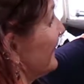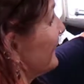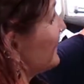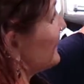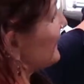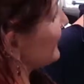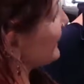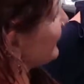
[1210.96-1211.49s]

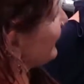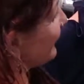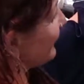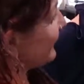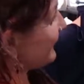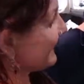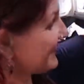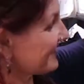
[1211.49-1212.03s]
Think of that
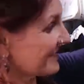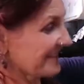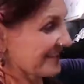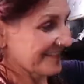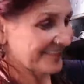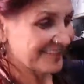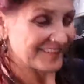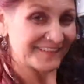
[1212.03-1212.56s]
then.
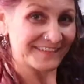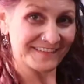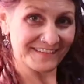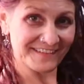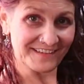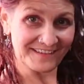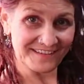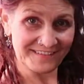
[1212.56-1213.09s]
Look at
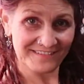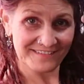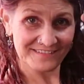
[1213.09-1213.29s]
that.